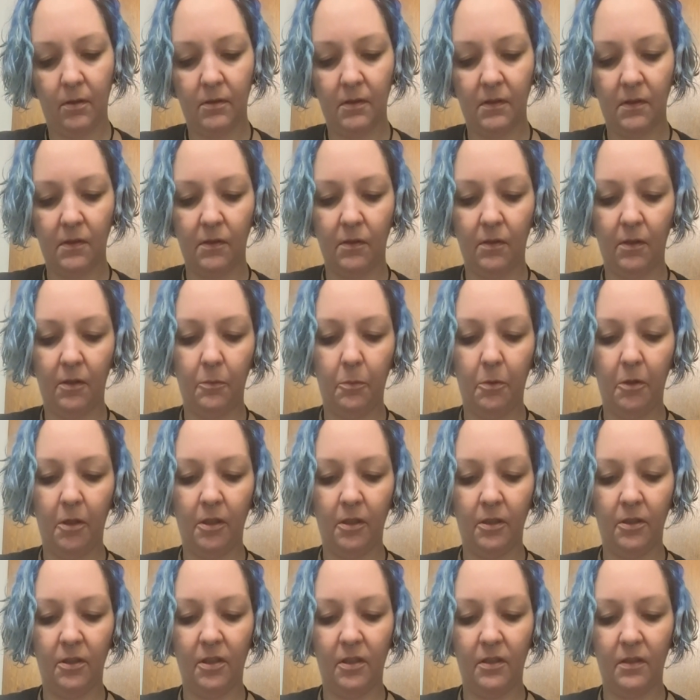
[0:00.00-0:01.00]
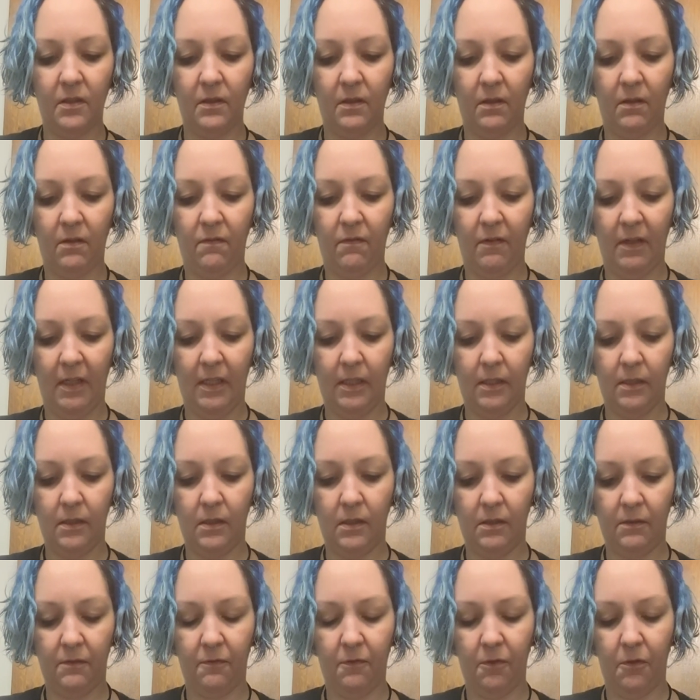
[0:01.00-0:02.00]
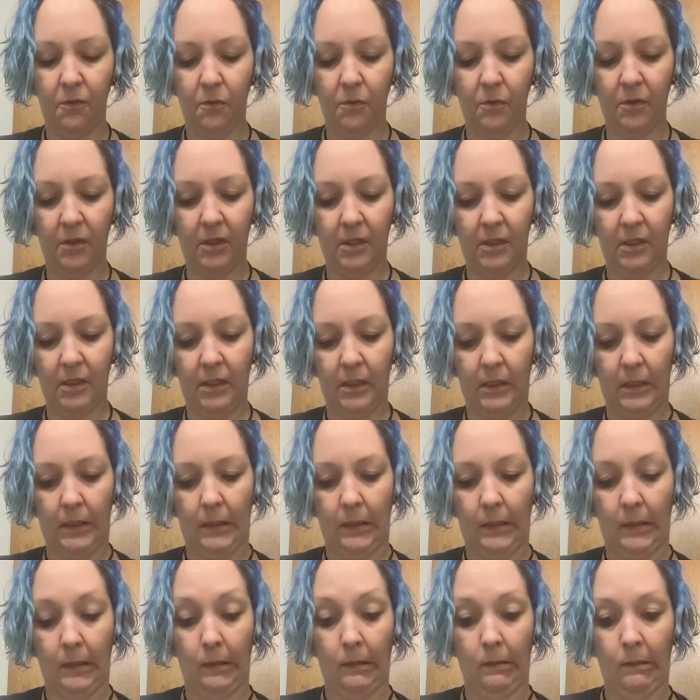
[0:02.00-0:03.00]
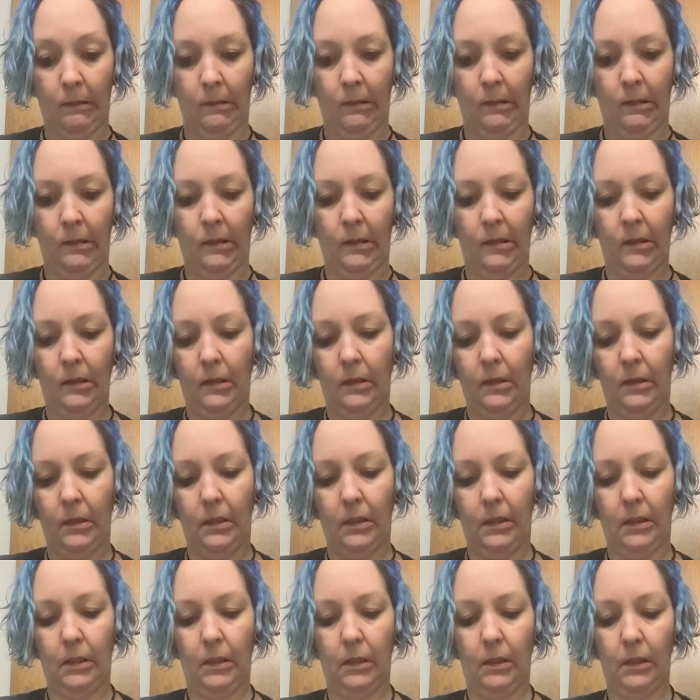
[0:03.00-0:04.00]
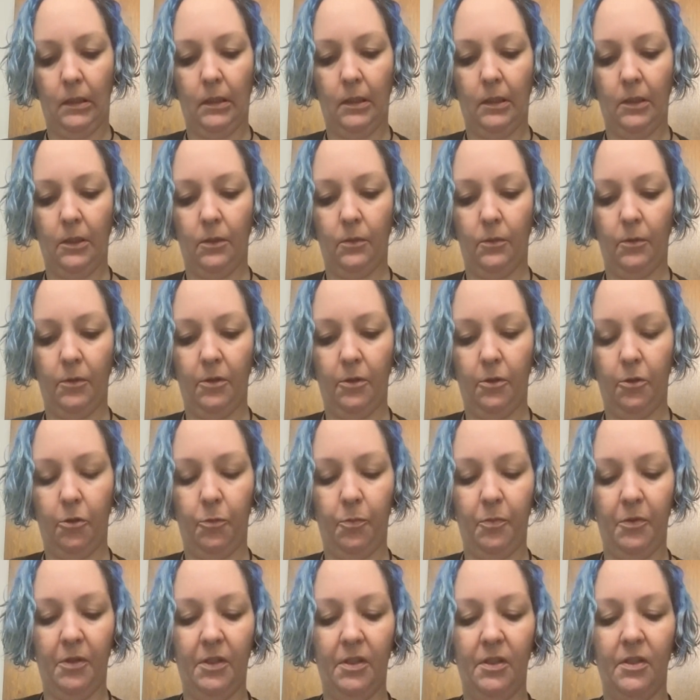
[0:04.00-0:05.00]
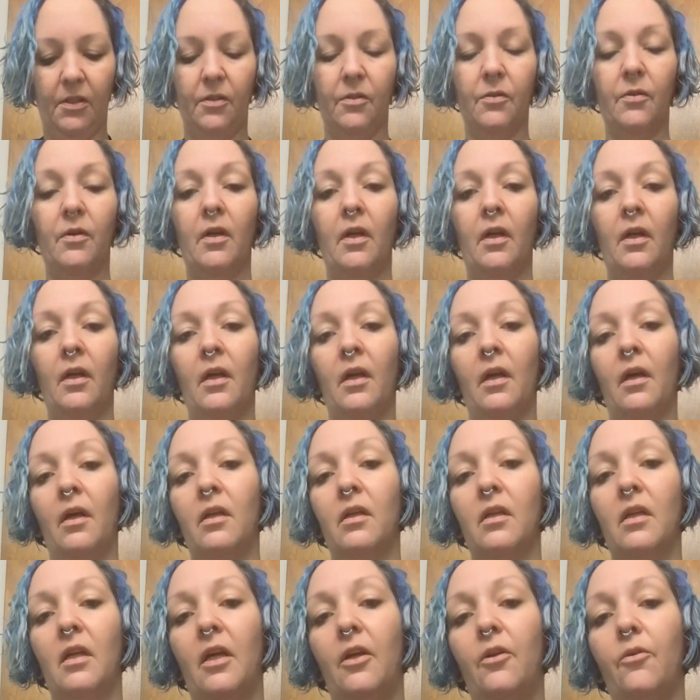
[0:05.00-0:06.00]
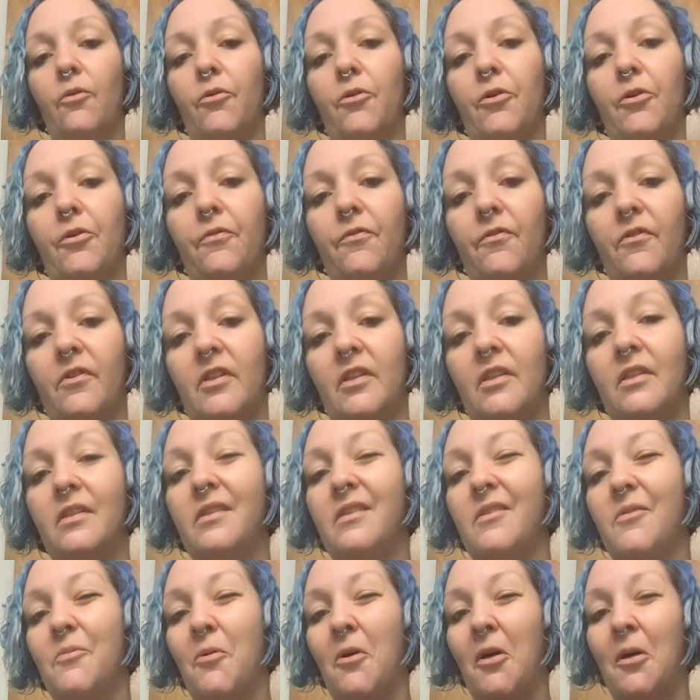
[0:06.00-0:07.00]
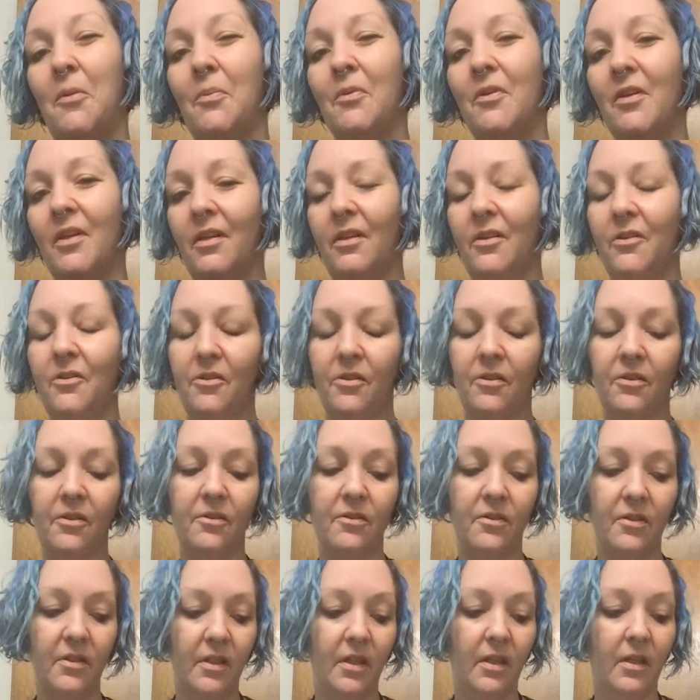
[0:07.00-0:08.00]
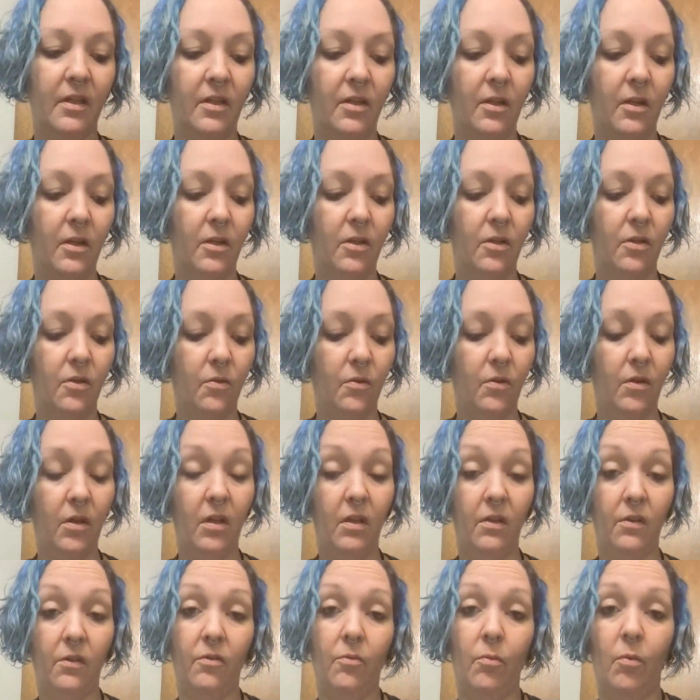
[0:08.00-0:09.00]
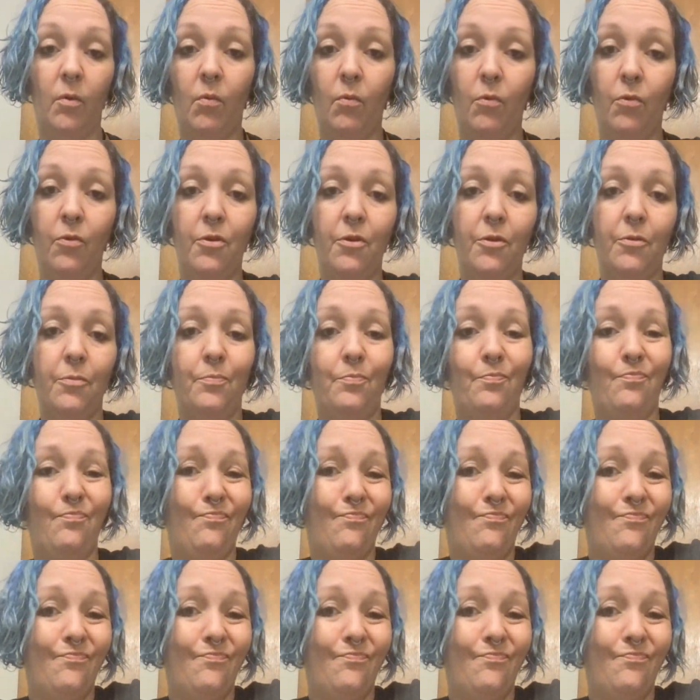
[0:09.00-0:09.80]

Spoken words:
So I apologize in advance if you, say anything you weren't hoping to. In order for these to properly adhere to your skin, you need it to be warm.